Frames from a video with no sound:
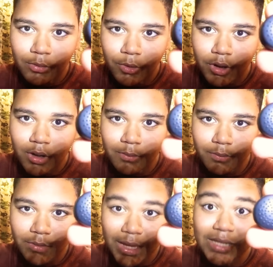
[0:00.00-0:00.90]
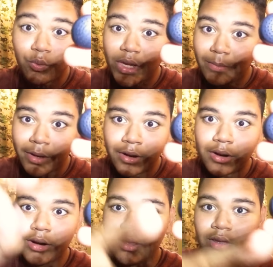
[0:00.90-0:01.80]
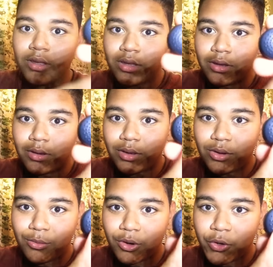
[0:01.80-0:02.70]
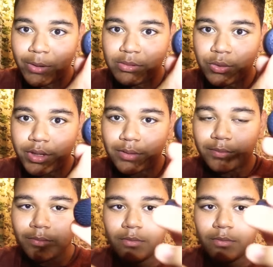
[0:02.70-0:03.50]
more, that's way better. A little more grip to it.